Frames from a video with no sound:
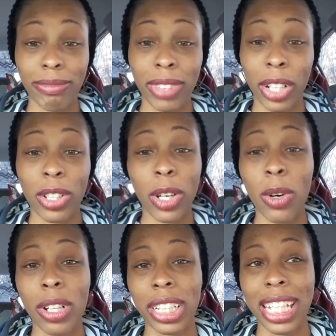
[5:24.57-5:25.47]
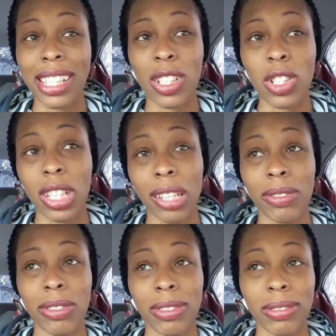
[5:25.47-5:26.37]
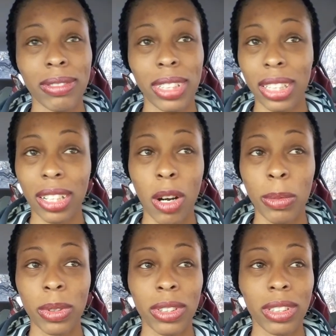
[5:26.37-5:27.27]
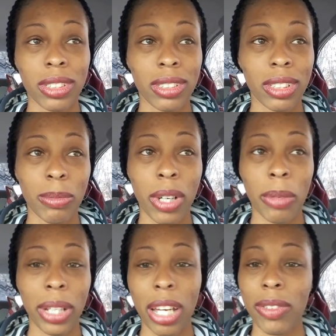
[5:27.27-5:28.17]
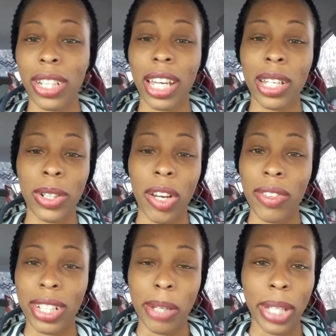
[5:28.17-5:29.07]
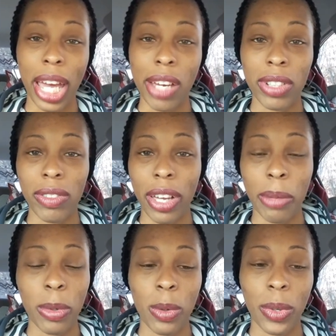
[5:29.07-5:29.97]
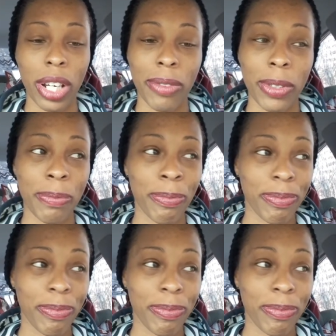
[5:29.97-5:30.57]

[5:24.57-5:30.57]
there you go, an easy shift almost probably every day or every time they have it available or whatever.